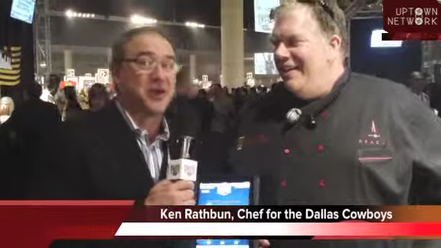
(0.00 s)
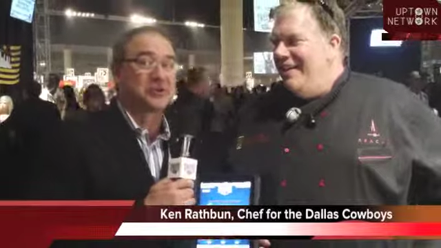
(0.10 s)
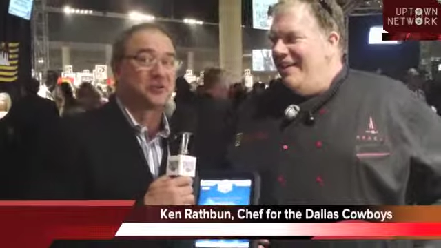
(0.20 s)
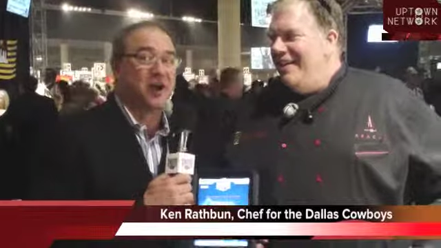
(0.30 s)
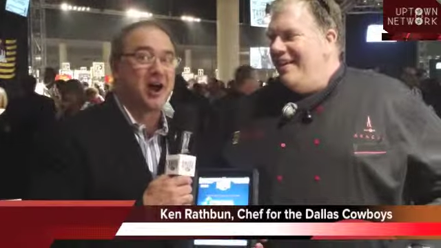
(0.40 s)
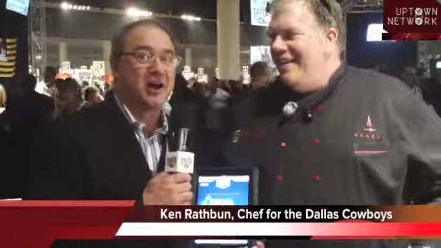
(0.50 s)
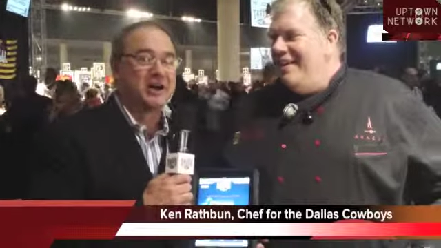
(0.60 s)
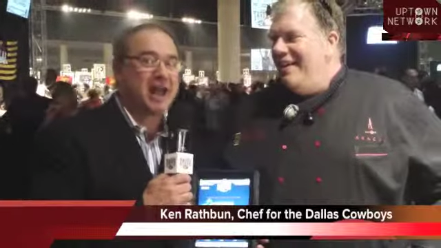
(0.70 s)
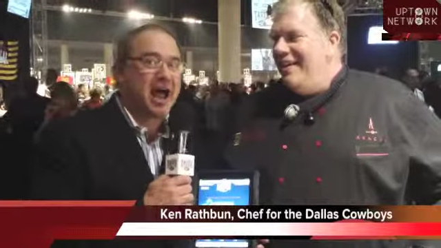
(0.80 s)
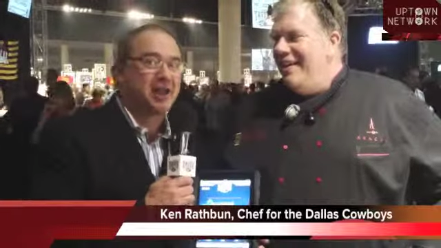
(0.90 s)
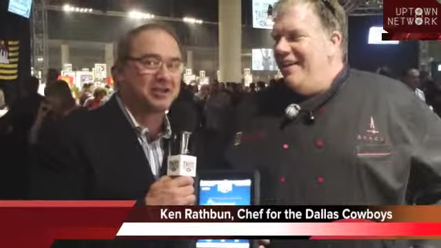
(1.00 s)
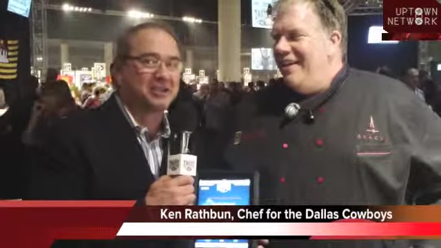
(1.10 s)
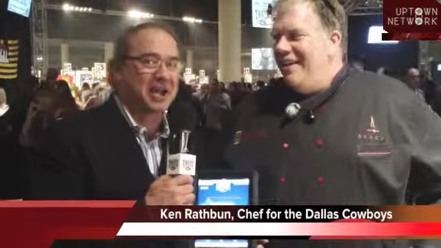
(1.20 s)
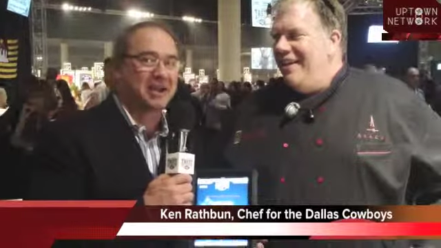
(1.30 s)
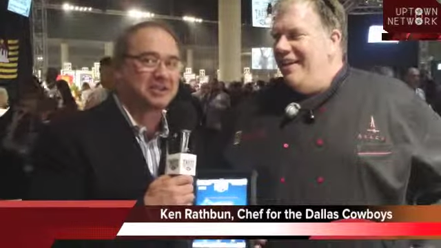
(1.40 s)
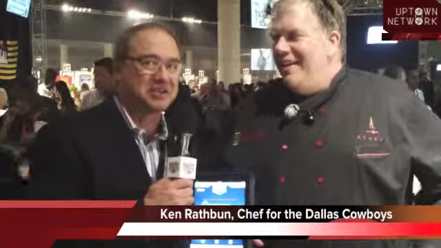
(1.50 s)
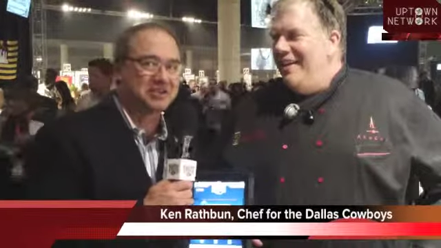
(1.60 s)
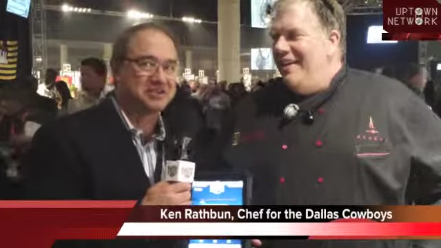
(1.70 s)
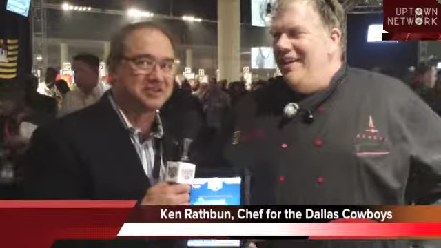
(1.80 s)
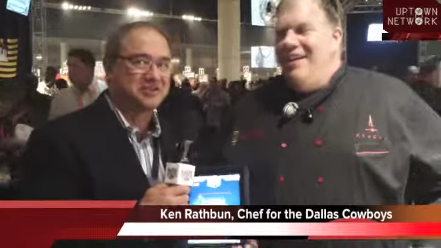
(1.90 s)
Speaker 1: Restaurant in Dallas,
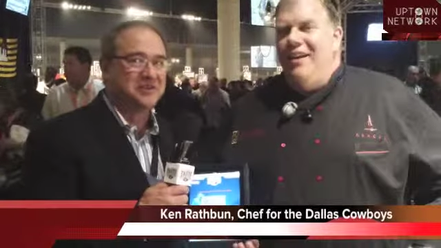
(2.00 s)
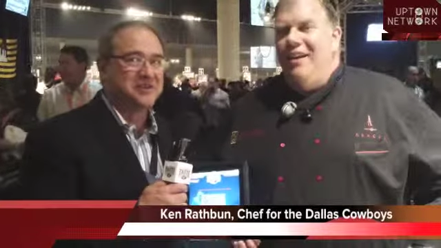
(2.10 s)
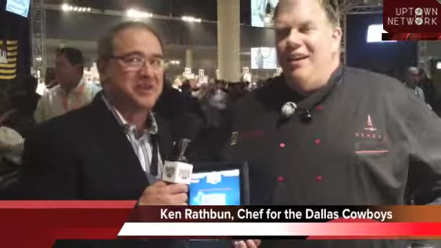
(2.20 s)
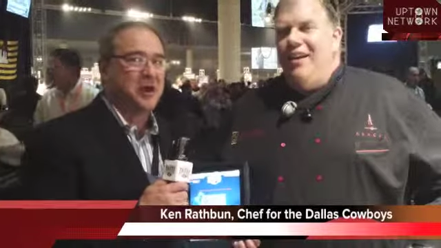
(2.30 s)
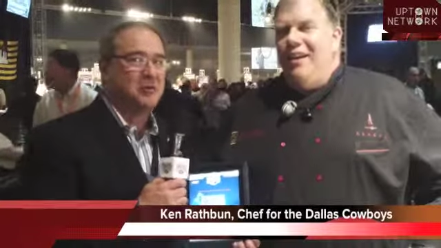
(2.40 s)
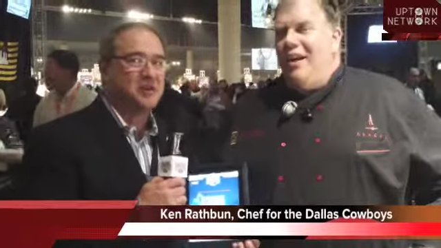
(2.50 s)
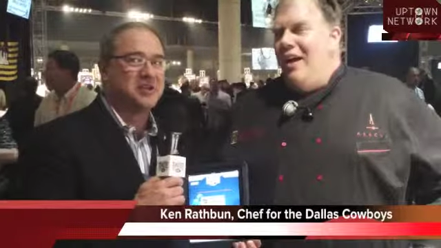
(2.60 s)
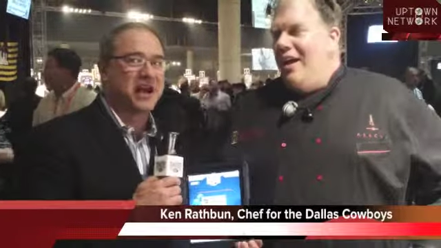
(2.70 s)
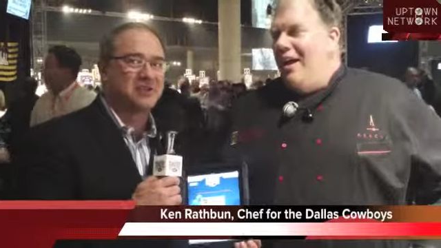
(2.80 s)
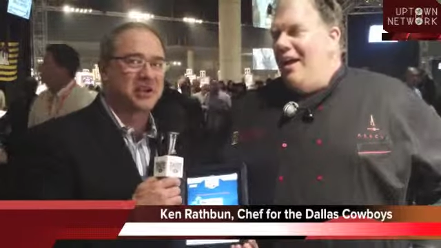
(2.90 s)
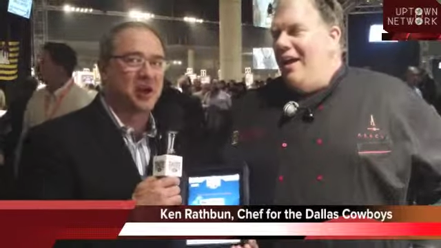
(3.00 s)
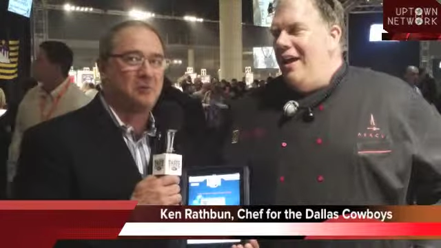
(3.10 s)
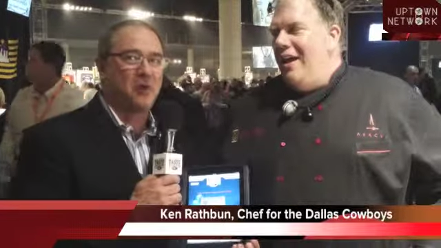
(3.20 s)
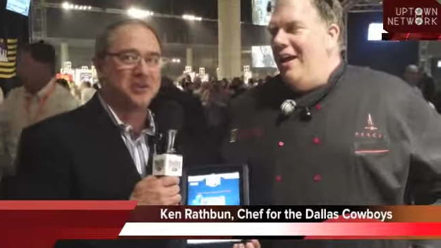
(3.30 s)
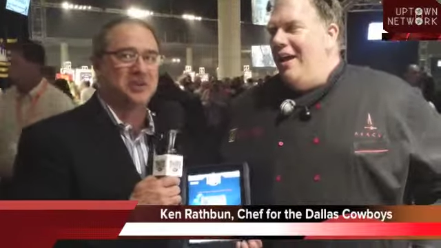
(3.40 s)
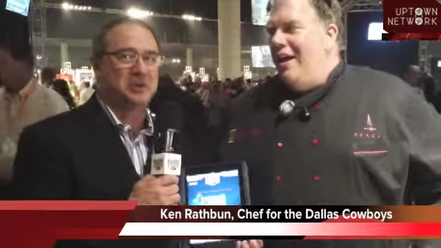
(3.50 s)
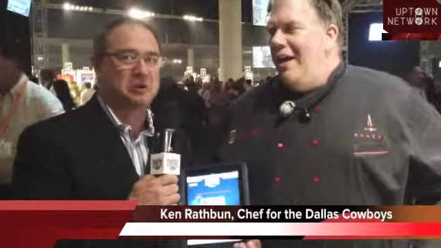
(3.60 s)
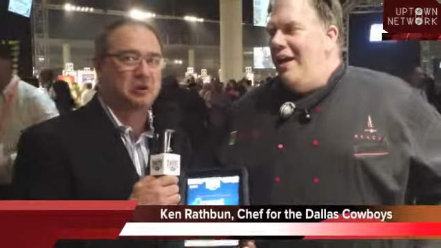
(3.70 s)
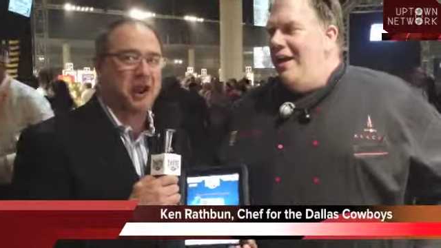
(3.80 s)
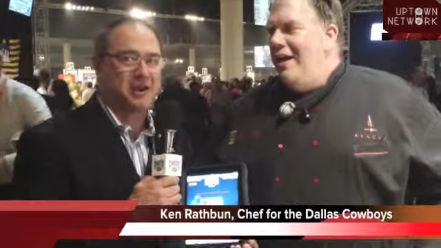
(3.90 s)
Texas, home of the Dallas Cowboys in the
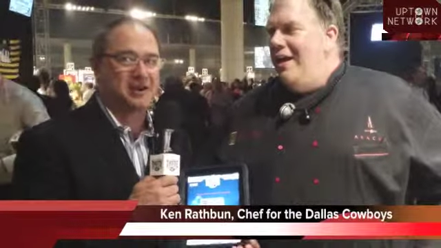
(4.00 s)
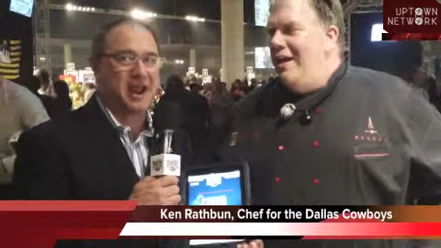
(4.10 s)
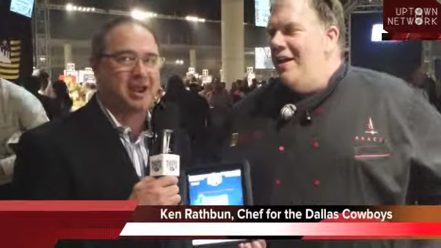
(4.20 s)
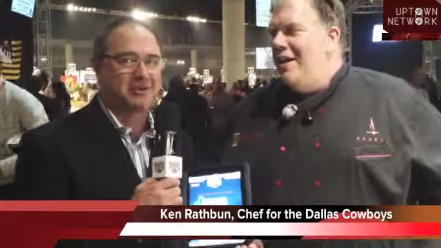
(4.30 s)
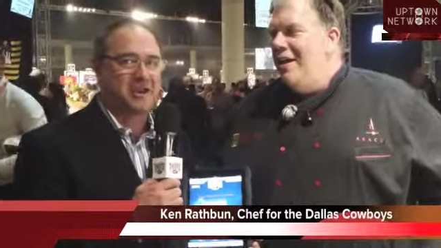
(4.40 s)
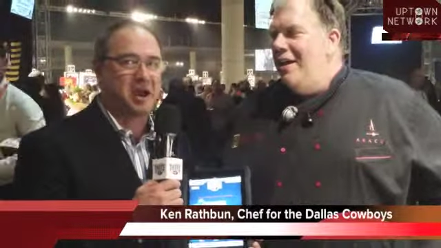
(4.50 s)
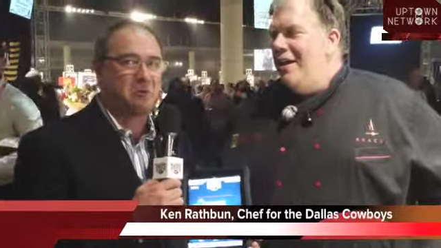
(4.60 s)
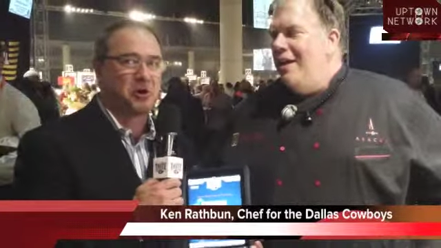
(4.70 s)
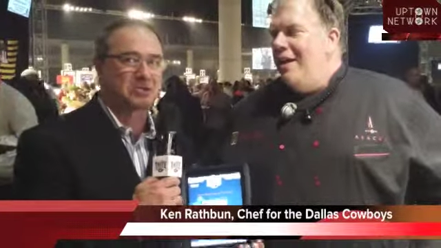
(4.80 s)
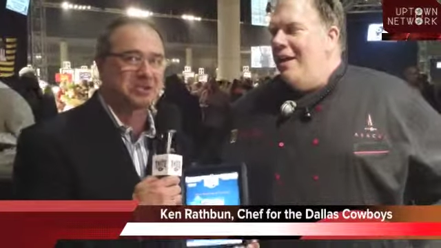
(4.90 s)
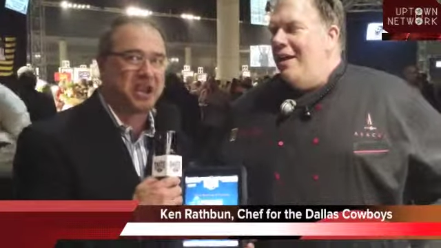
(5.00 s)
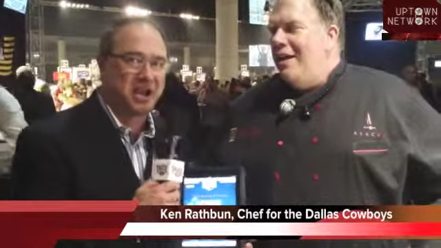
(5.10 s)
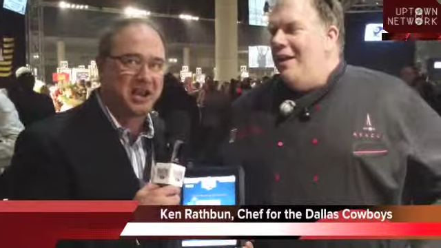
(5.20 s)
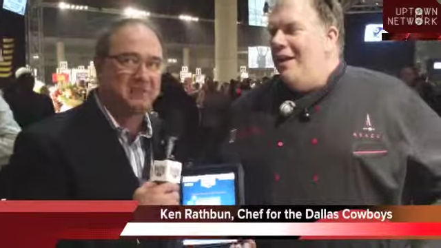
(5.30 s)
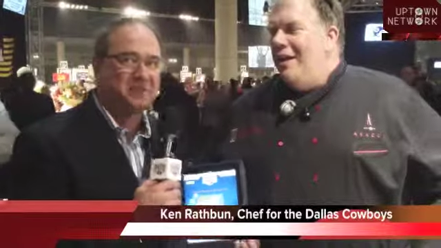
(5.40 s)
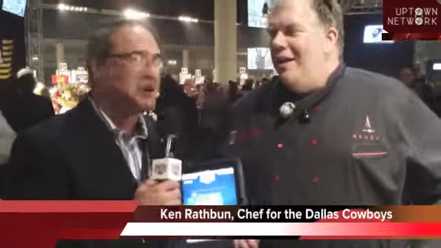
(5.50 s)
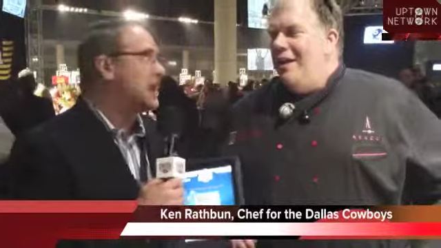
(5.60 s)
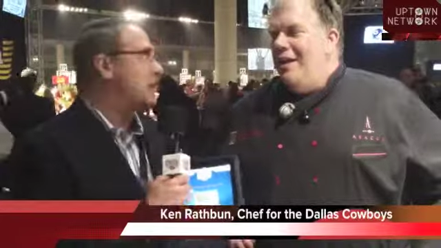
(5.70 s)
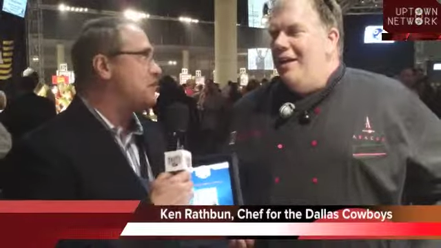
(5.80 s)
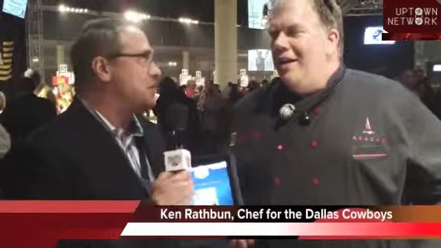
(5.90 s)
great Dallas Cowboys Stadium.
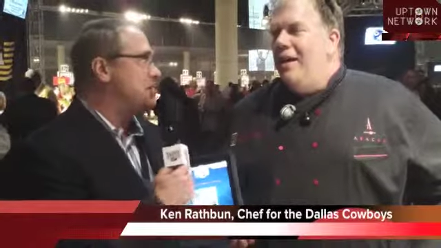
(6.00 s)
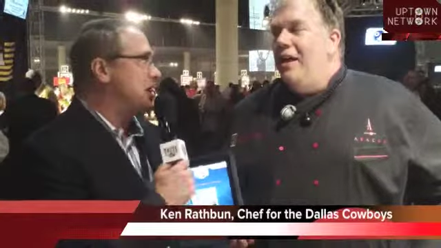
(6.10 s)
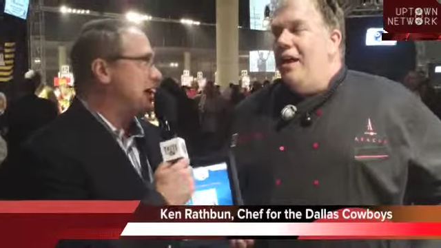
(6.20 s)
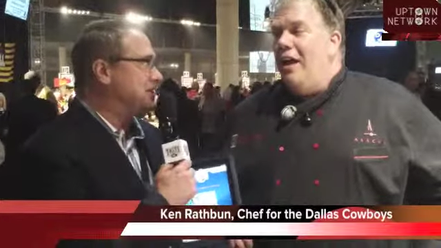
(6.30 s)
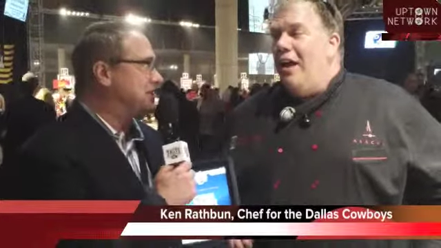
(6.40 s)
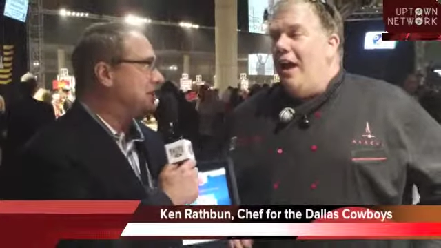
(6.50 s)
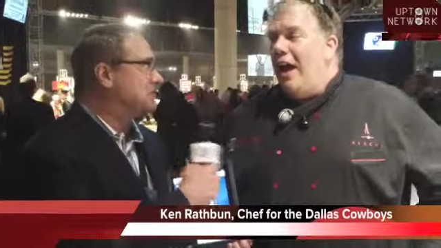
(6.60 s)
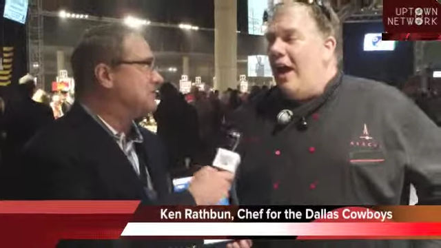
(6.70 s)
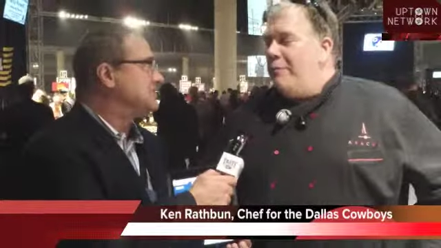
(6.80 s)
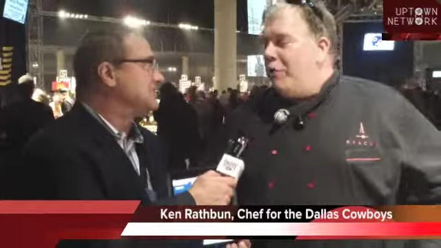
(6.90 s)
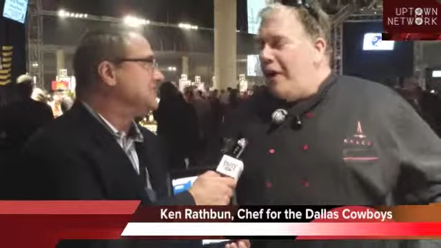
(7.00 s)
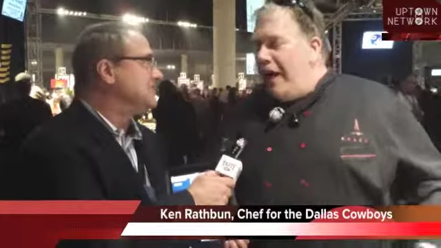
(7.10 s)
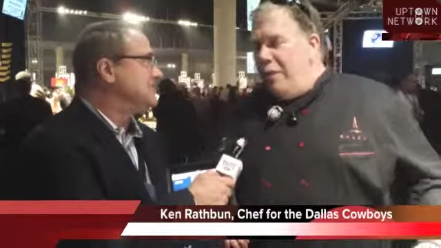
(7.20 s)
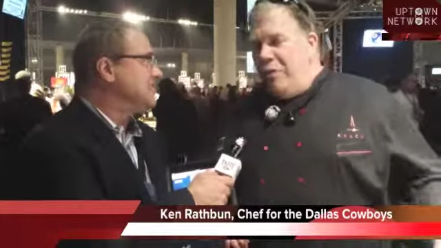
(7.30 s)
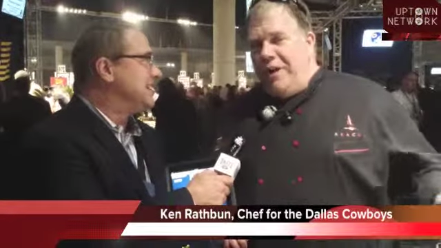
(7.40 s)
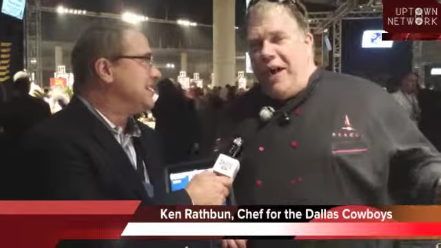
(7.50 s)
How are you tonight, sir? I'm
Speaker 2: great. We're